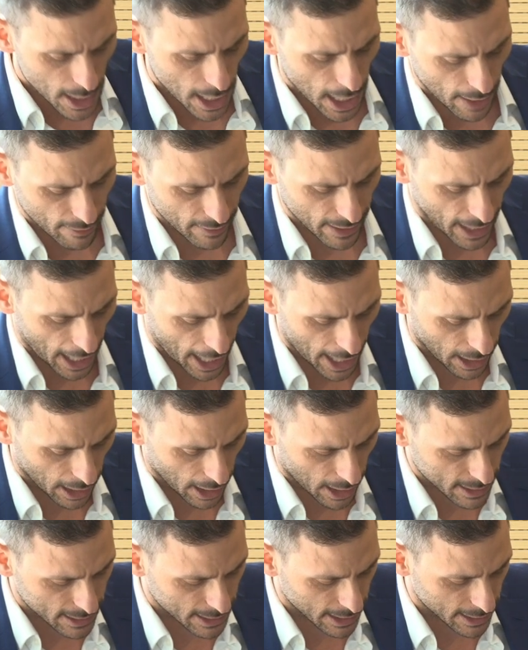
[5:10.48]
and the
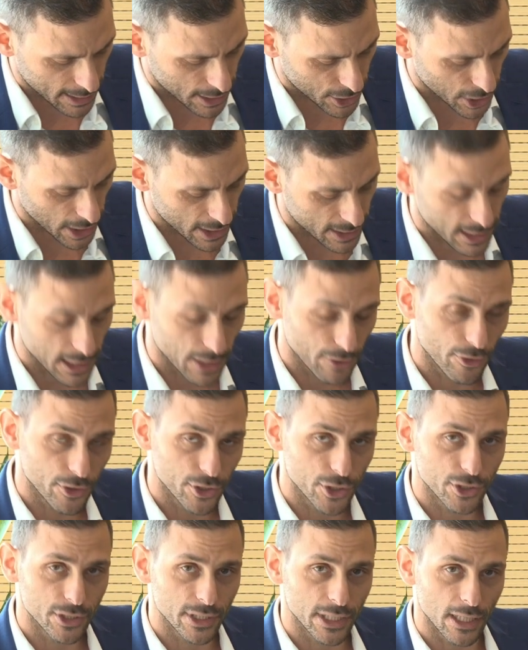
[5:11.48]
ALRC suggested
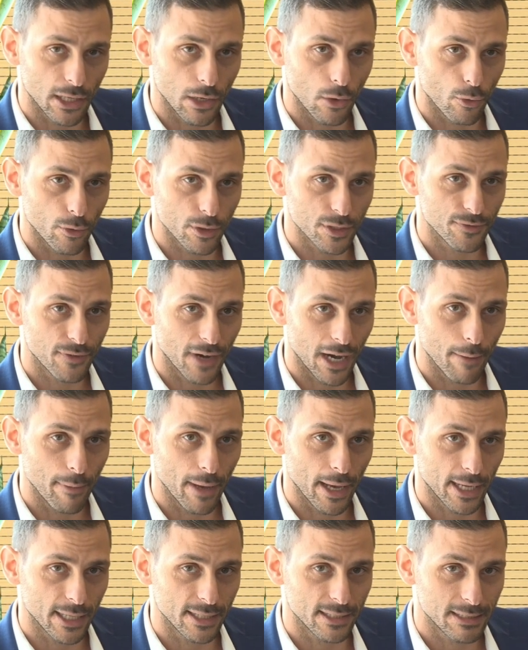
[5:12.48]
introducing a law as far
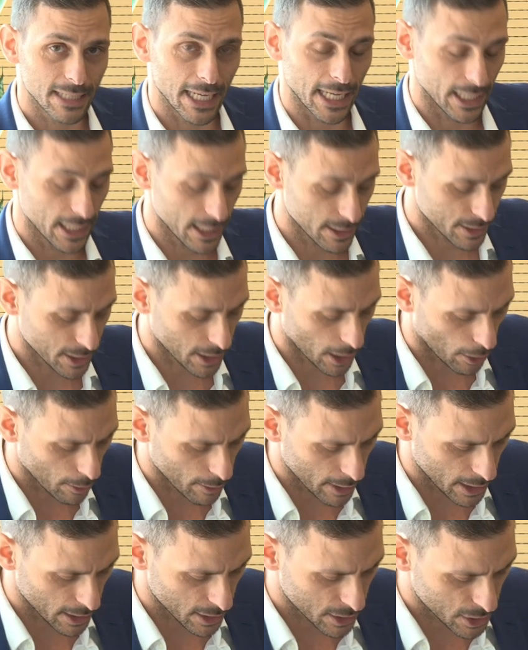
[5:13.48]
back as 10 years ago
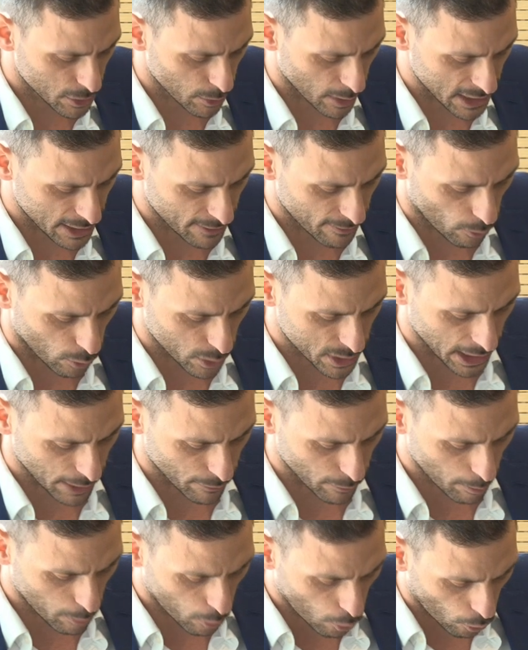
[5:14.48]
in its
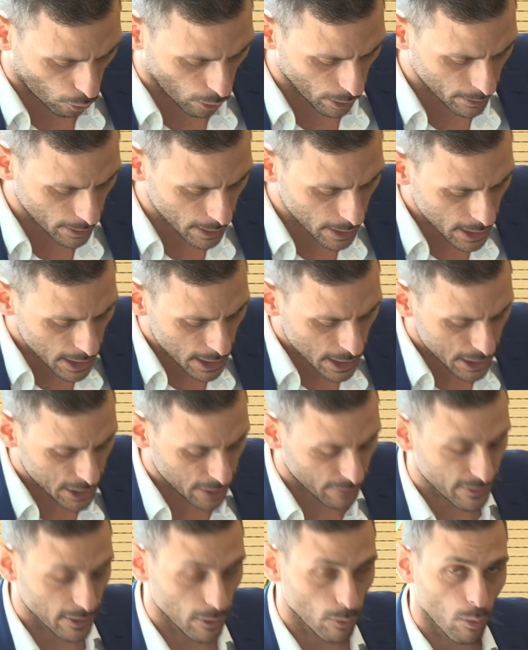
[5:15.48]
2014 report
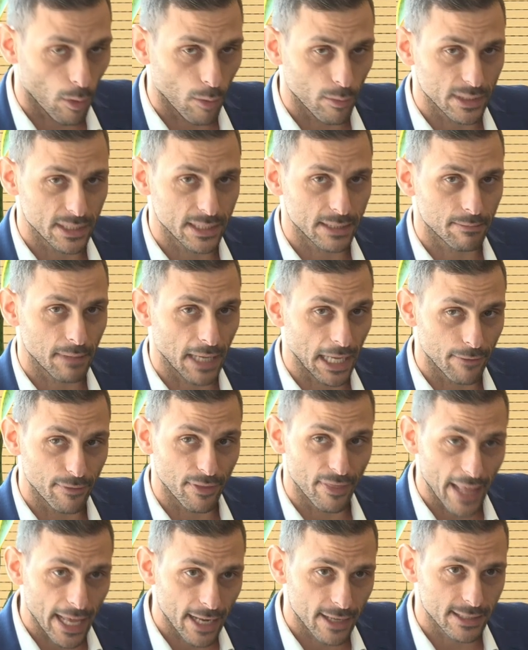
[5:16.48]
to fill what was
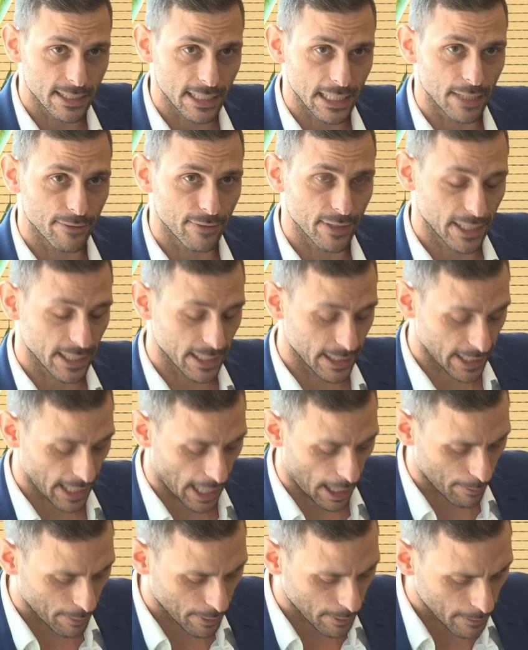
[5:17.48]
even then a significant
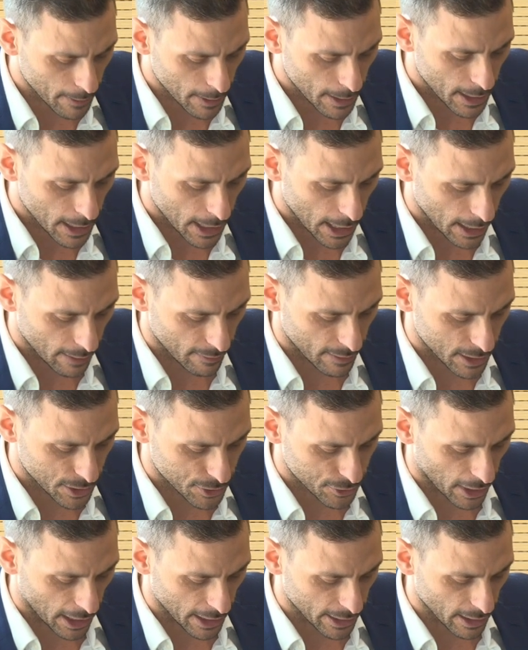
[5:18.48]
gap in the
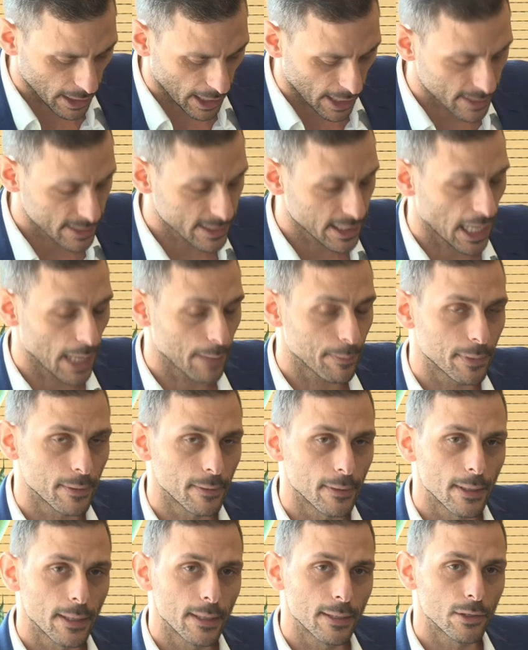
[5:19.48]
Australian landscape,
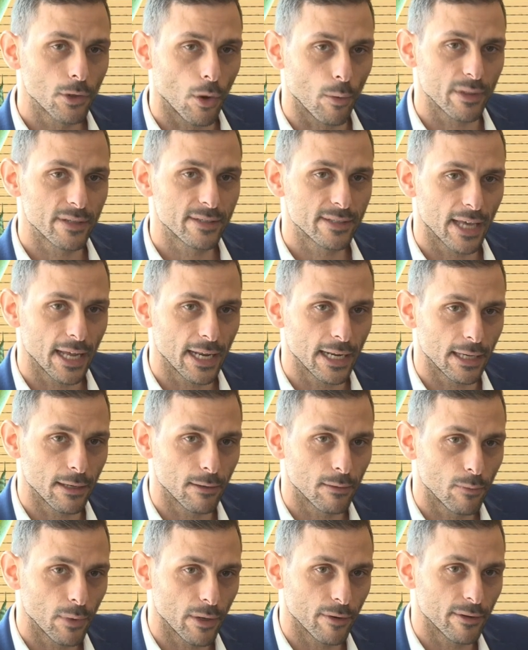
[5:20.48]

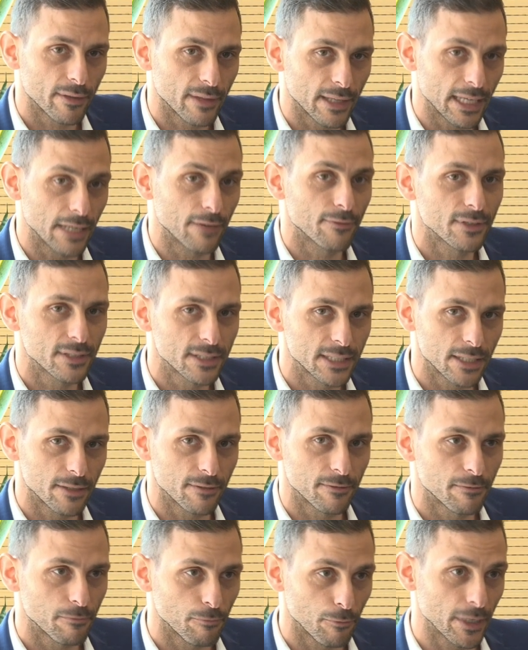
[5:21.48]
notwithstanding we're at the infancy
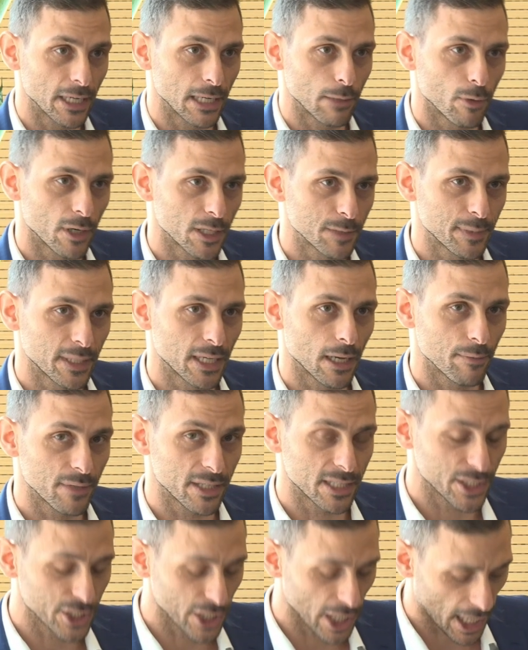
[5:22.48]
of really what has become
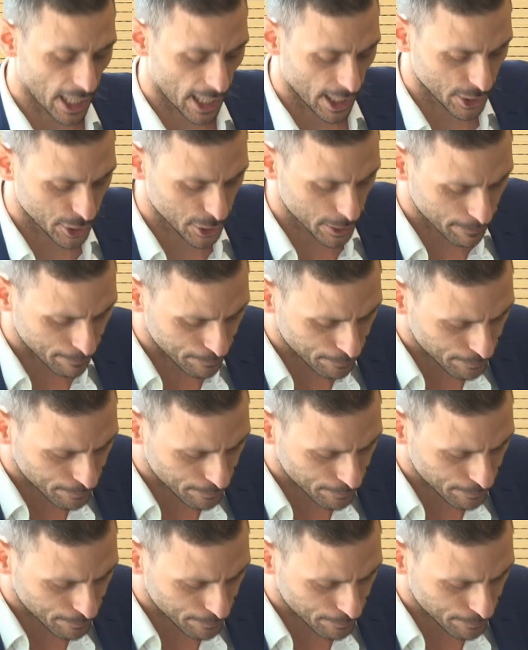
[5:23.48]
the digital age.